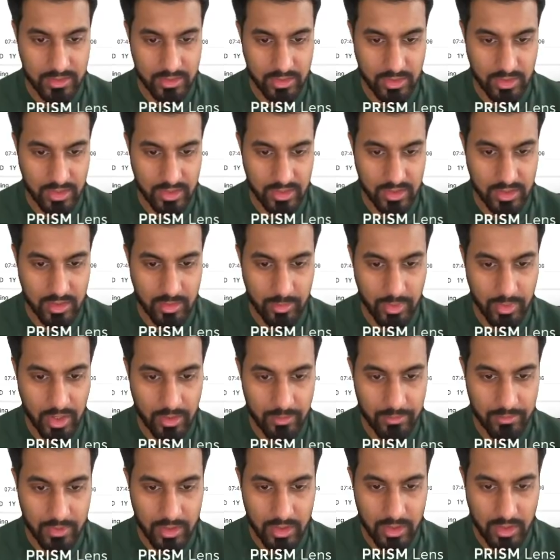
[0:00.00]
that to the
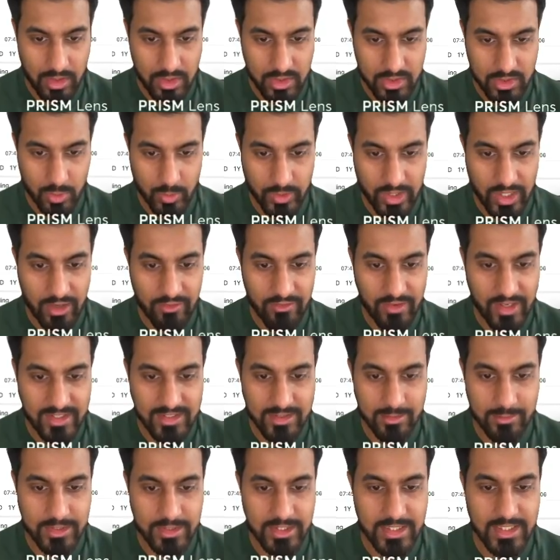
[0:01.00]
bottom. So we have
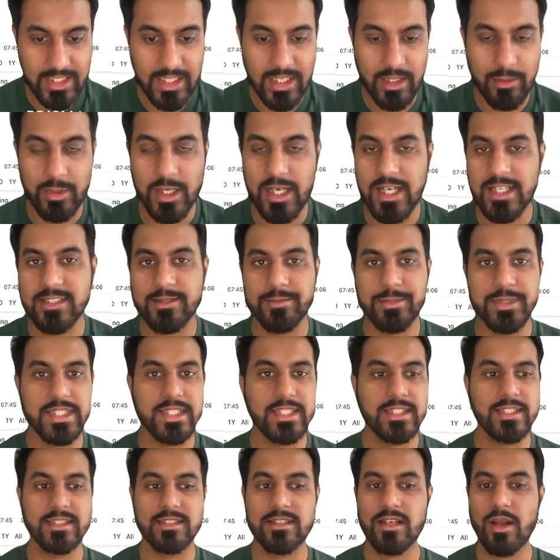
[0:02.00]
SMT here, but SMT
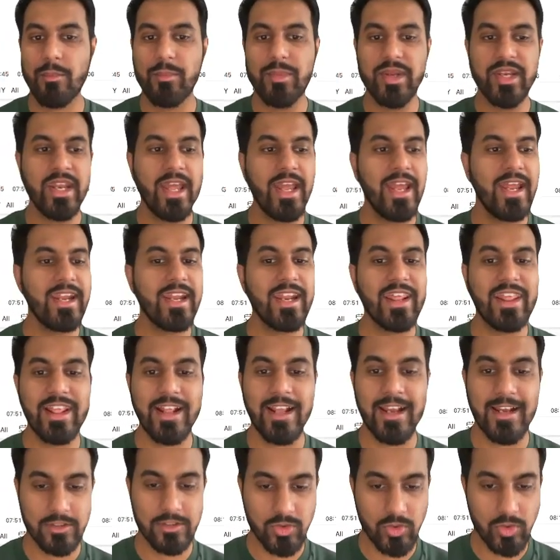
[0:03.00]
does not mean anything
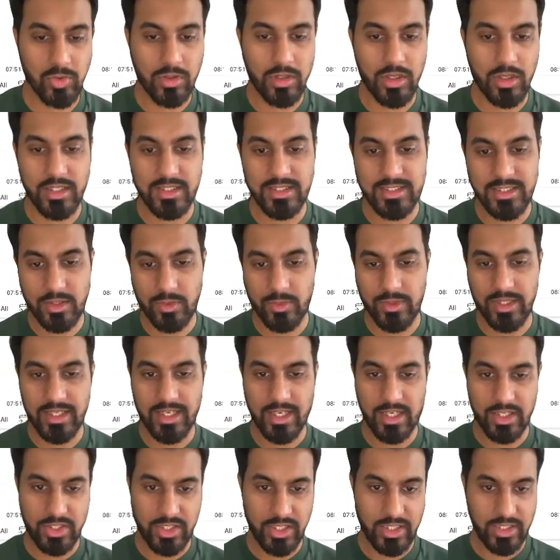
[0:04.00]
at all until we get
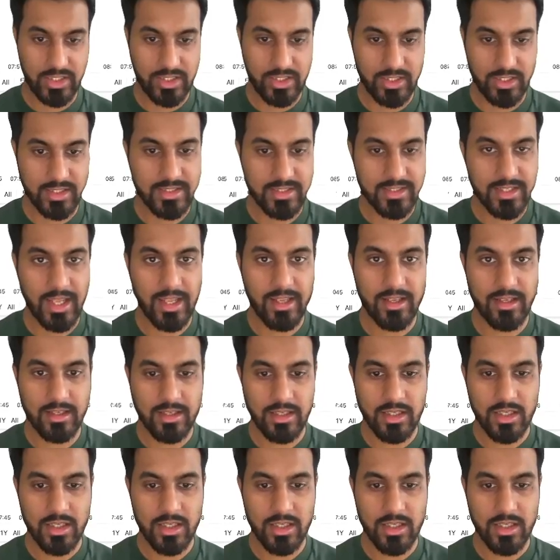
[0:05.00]
a change in the state.